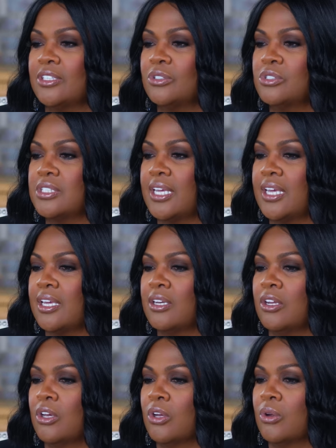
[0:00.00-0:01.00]
to
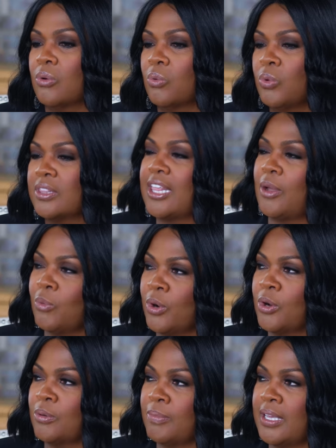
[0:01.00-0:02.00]
understand what that
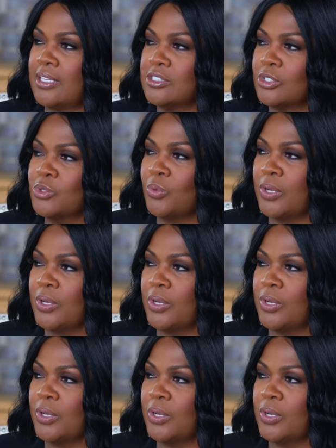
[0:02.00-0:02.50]
word means as